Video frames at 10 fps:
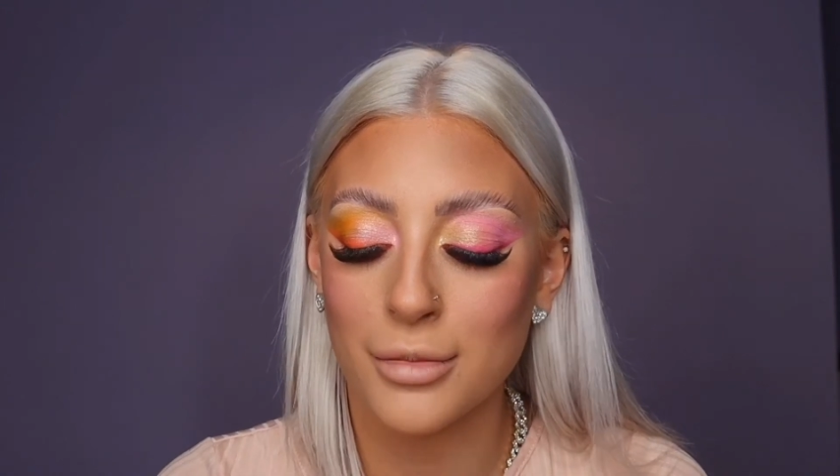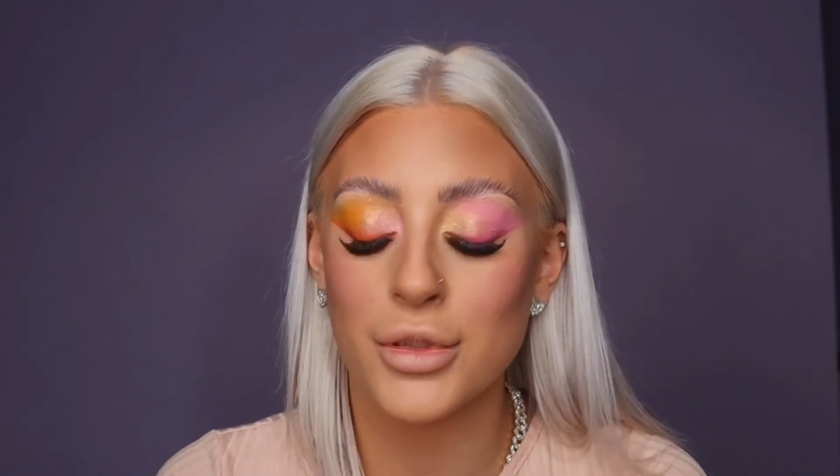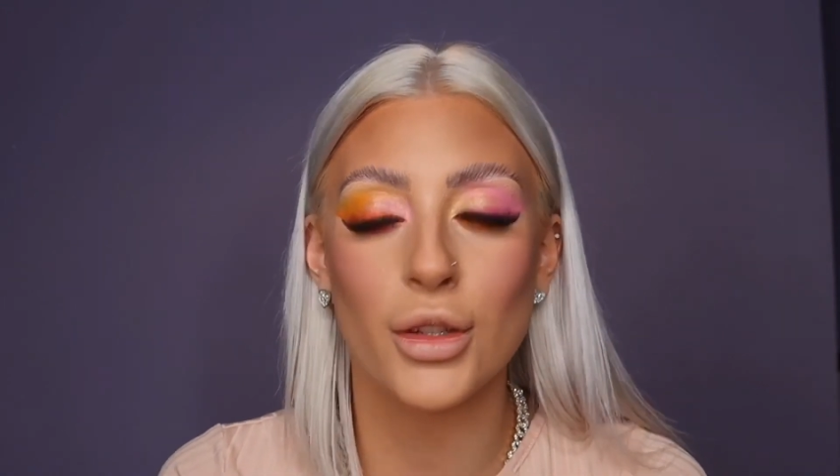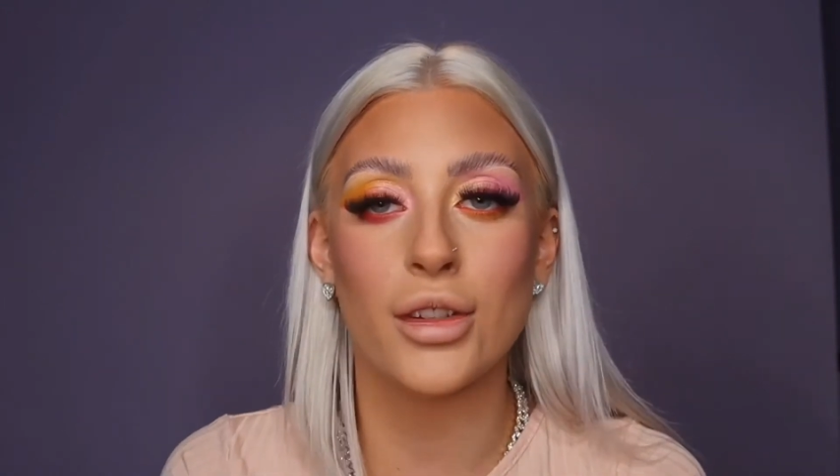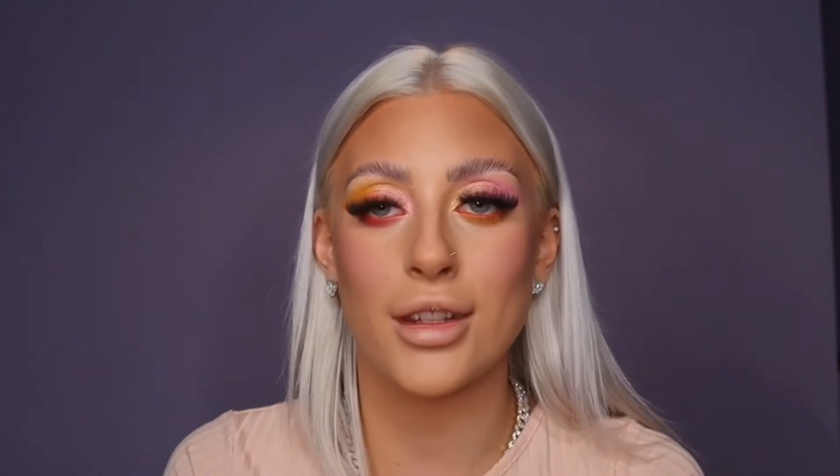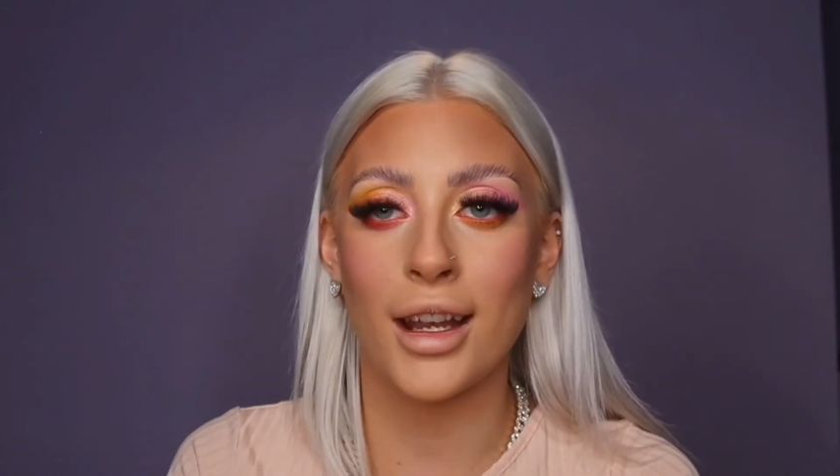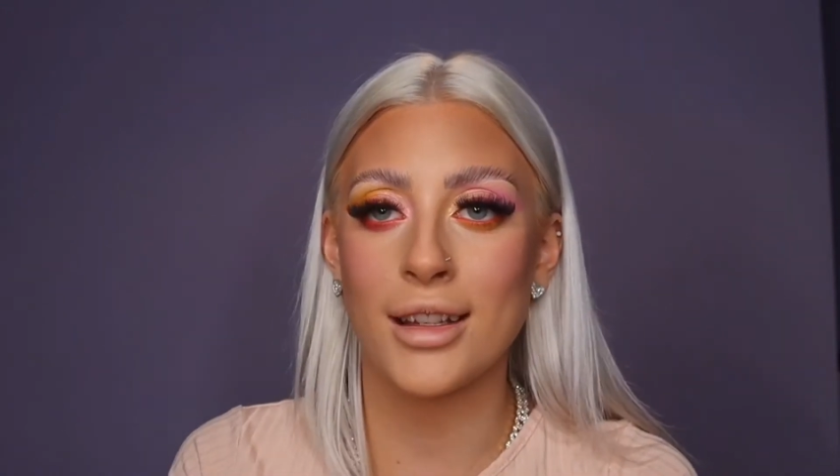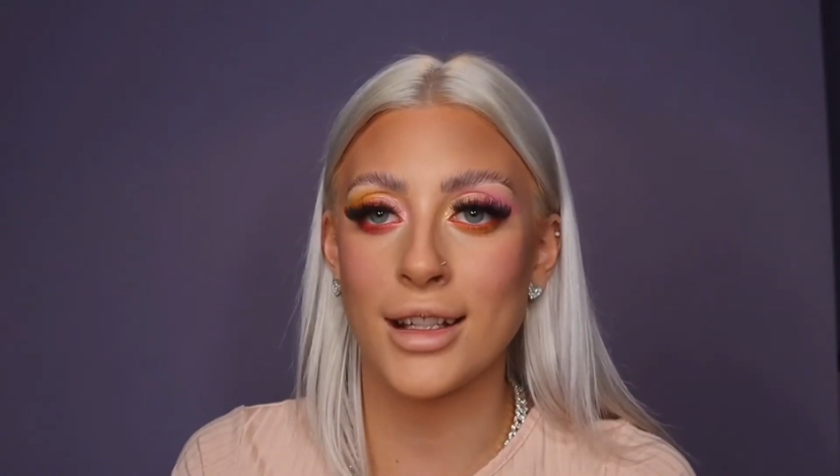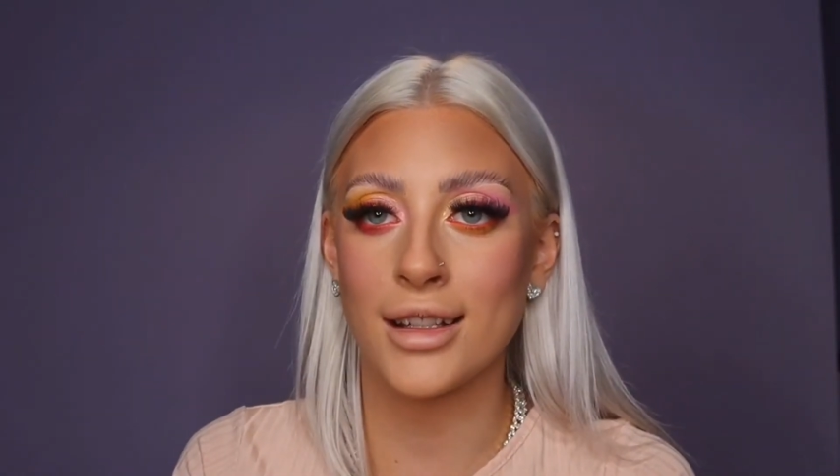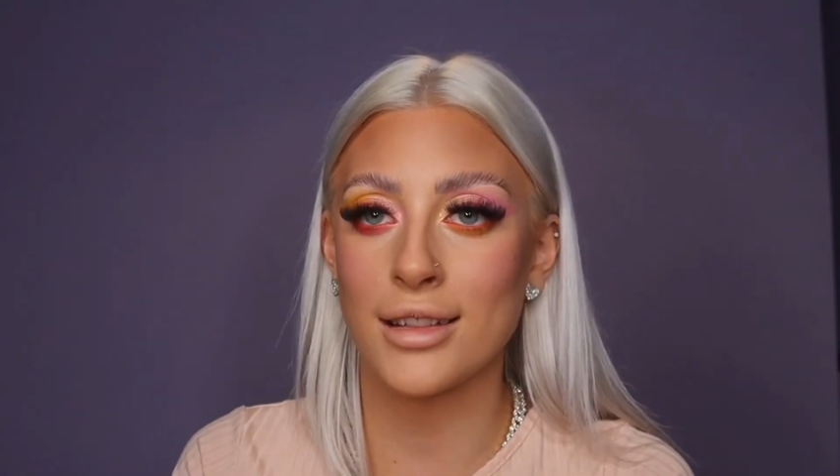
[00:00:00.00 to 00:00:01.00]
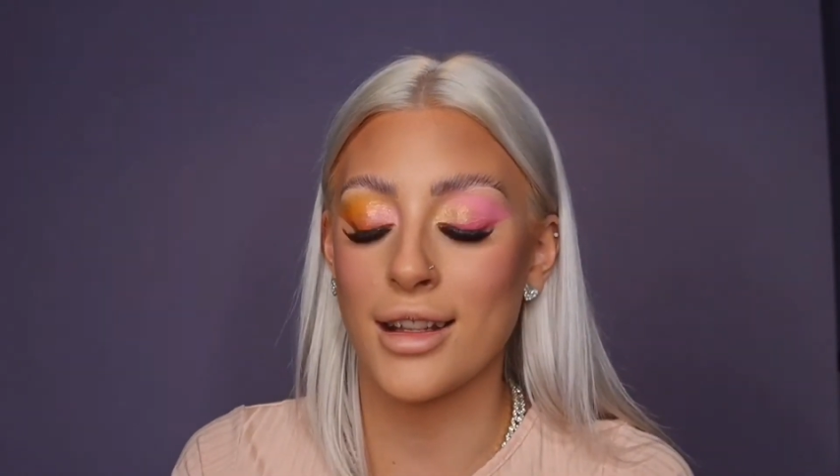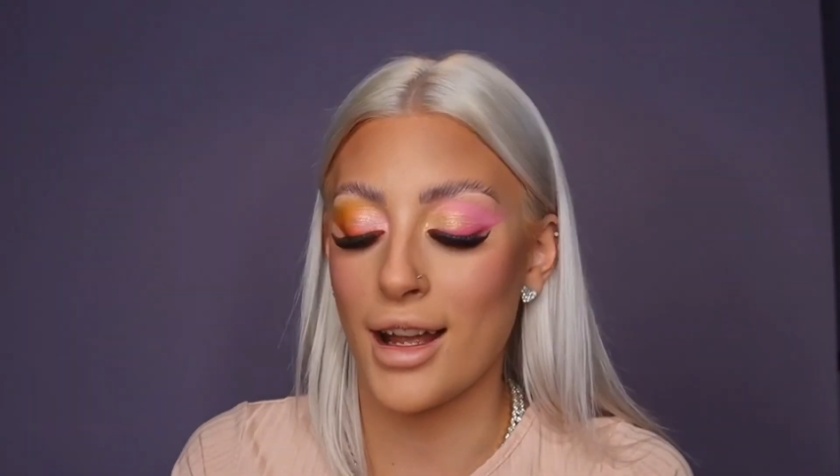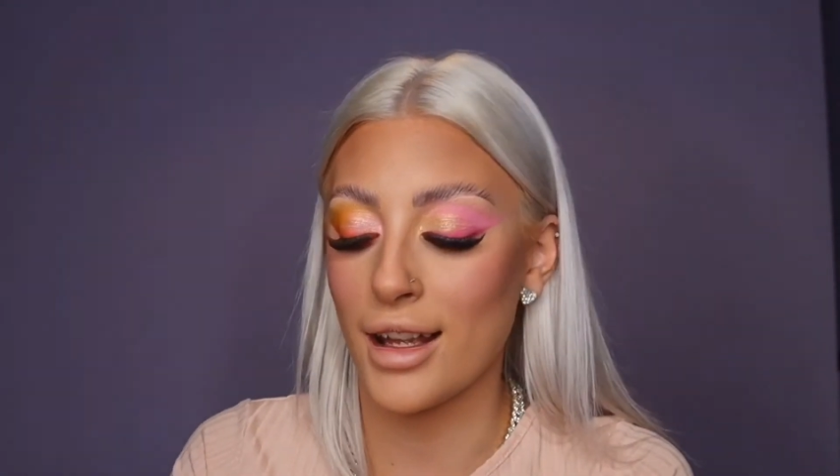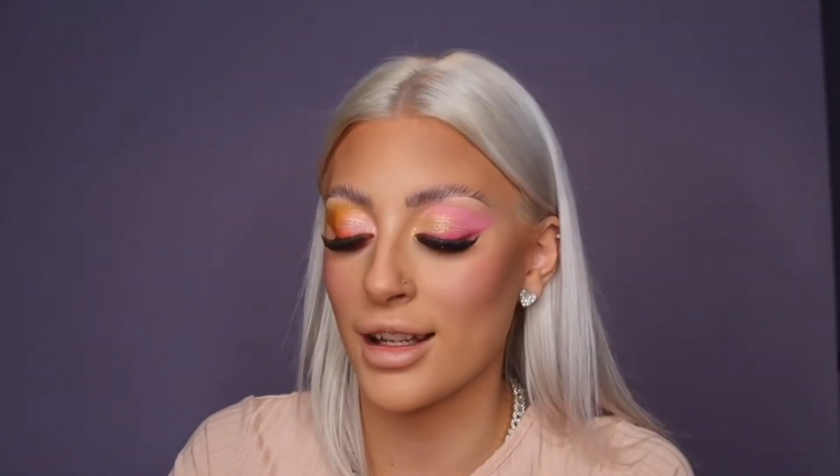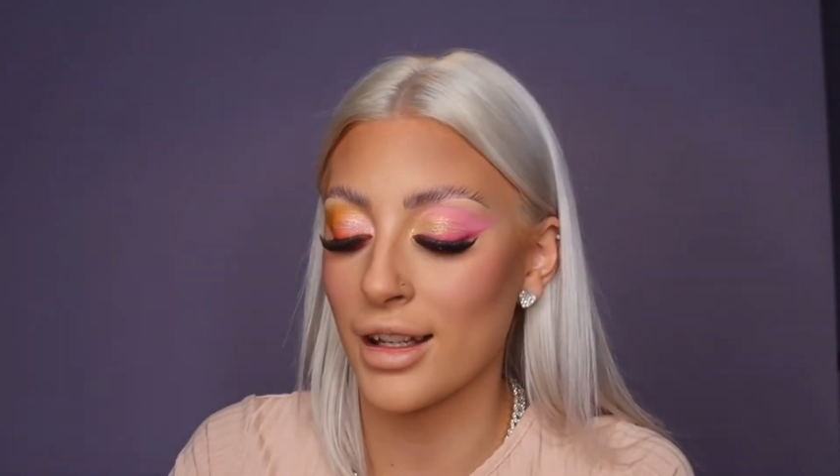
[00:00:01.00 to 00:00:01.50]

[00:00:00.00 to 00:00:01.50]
sort of scientist today,